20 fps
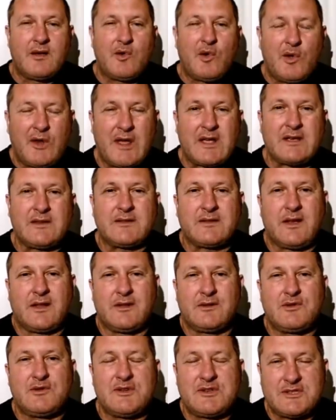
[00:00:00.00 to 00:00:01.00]
all I can
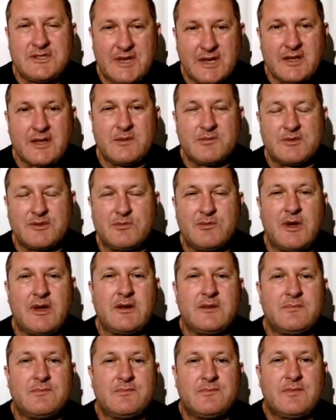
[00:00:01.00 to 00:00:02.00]
tell you is Jacob Zuma